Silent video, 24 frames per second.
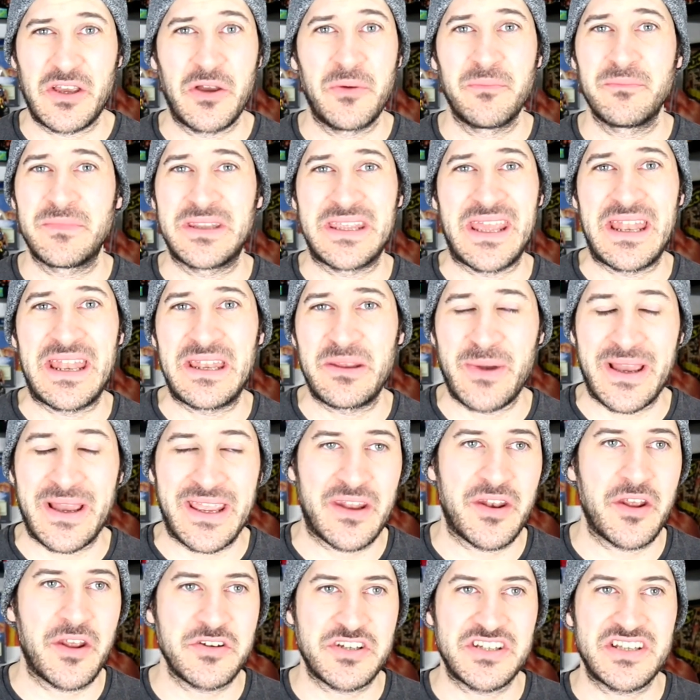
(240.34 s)
the company anyway.
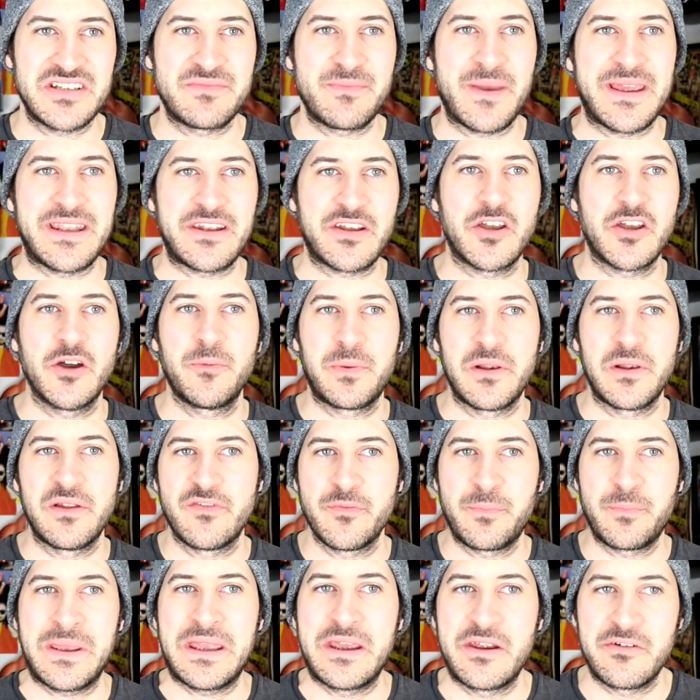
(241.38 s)
I know she's made a couple of
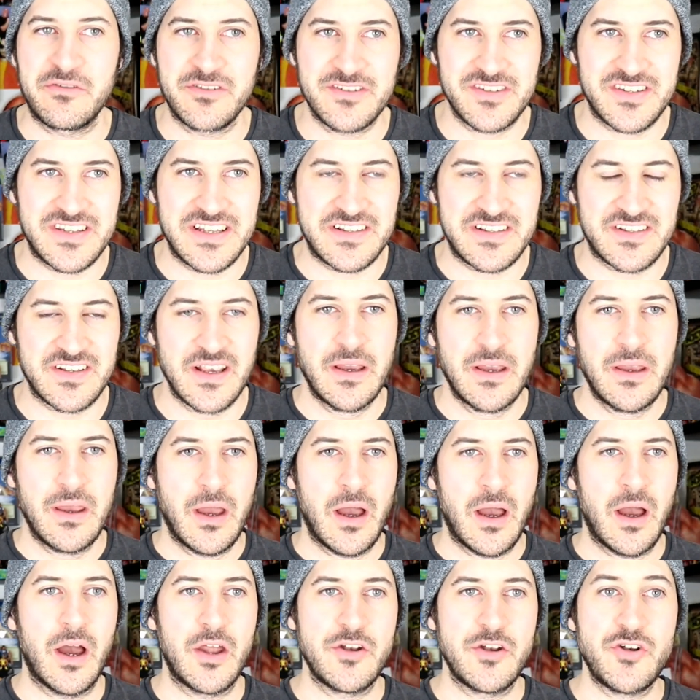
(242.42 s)
appearances,
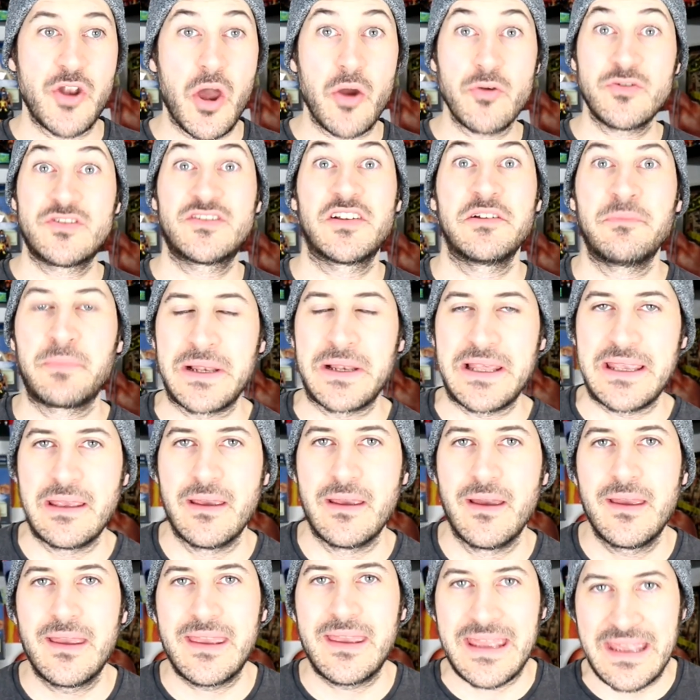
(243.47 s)
notably
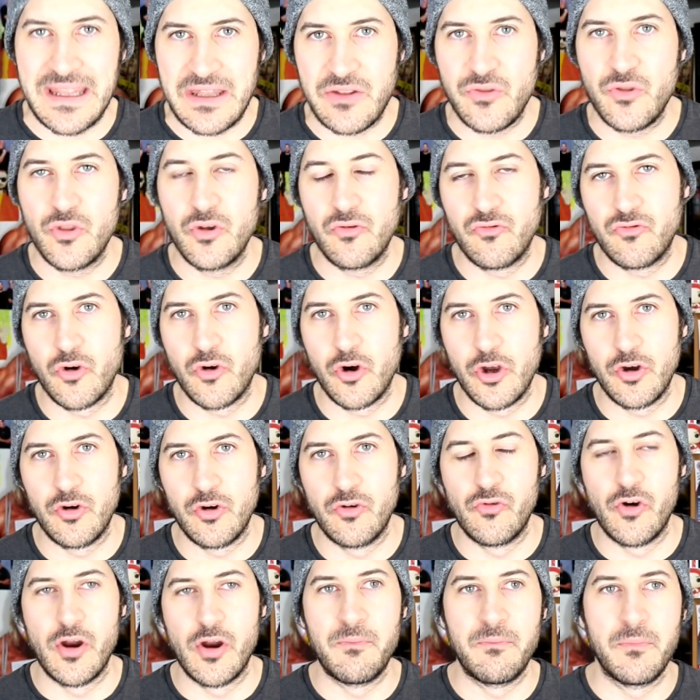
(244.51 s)
in the
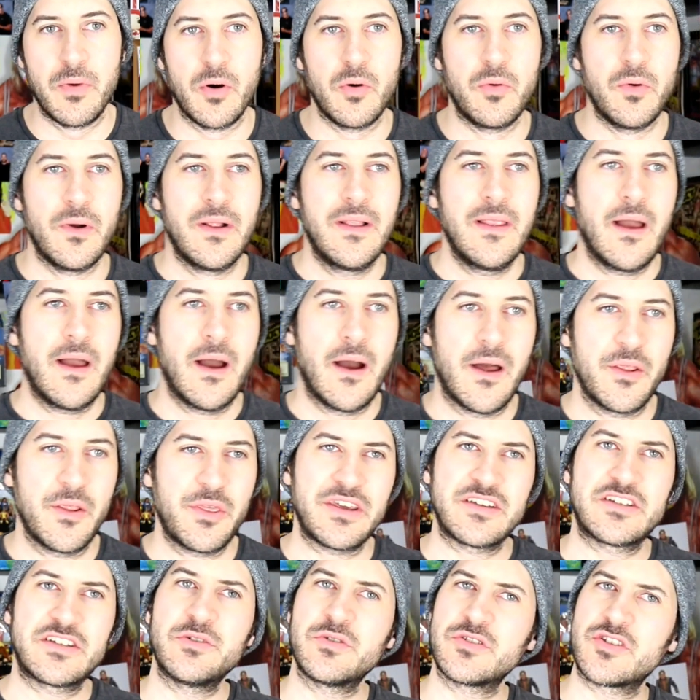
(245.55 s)
Royal Rumble. I
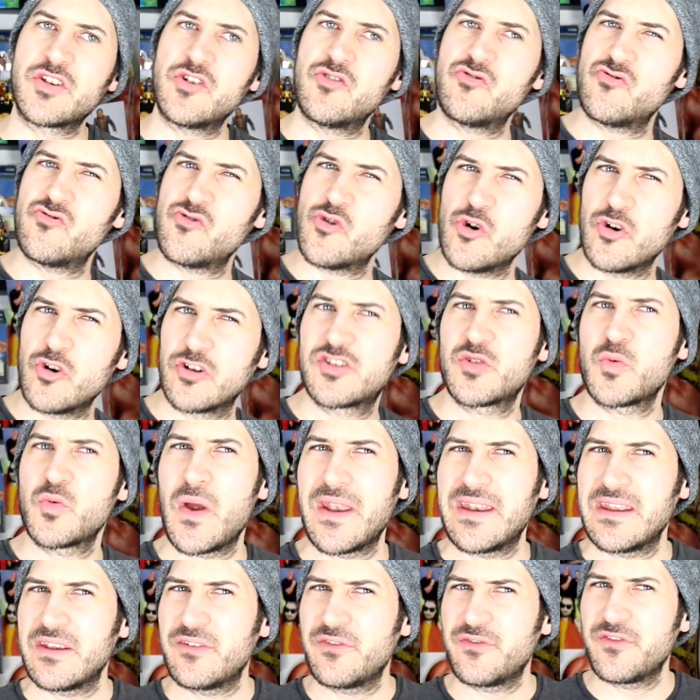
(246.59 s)
think she was at Raw
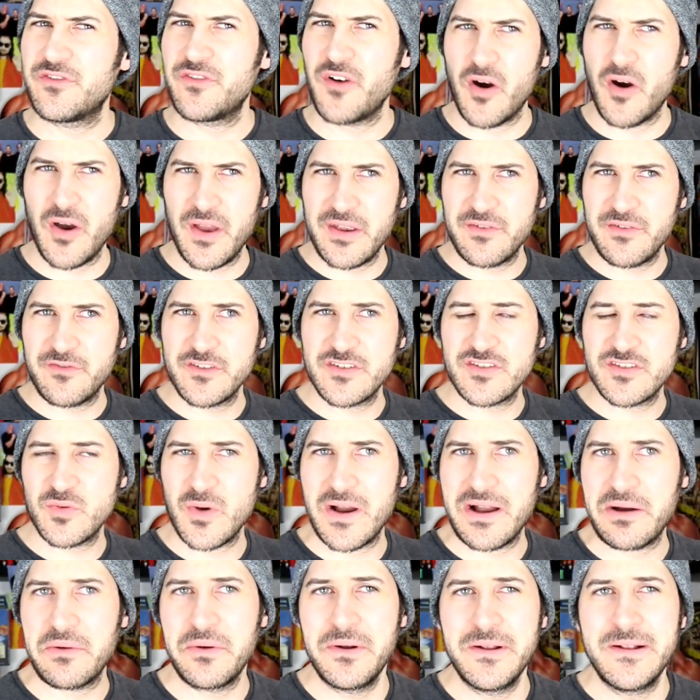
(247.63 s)
25 as
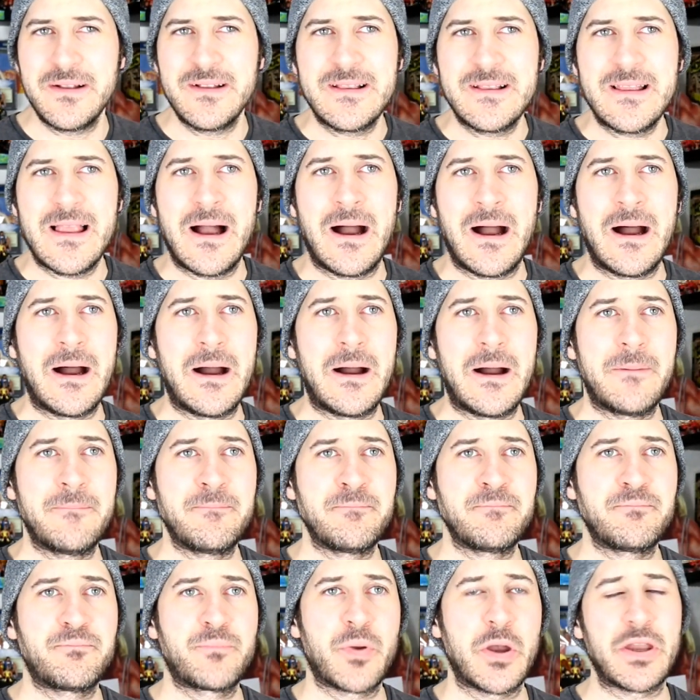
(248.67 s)
well.
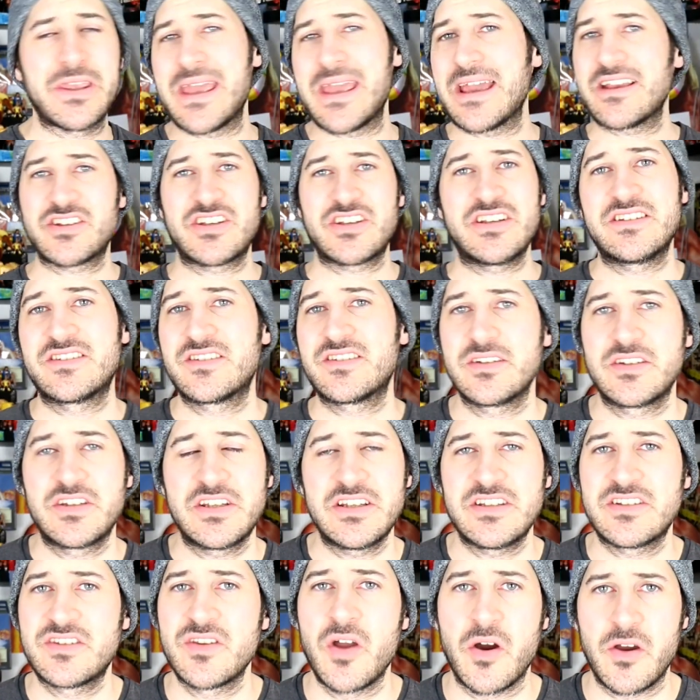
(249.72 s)
But yeah,
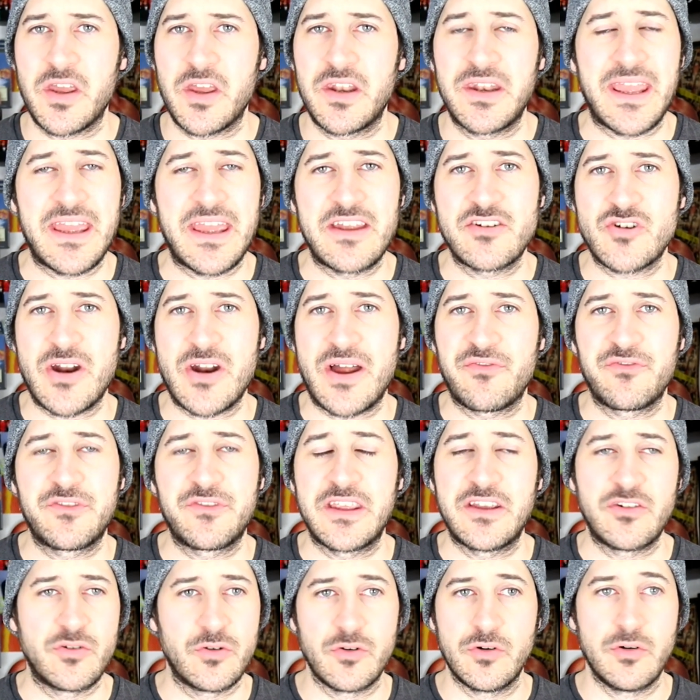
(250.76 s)
she's not going to get
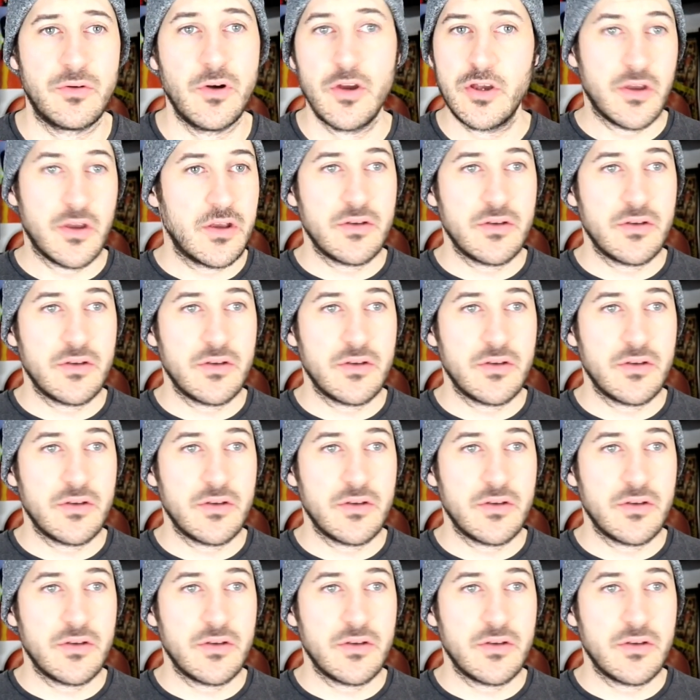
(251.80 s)
drafted or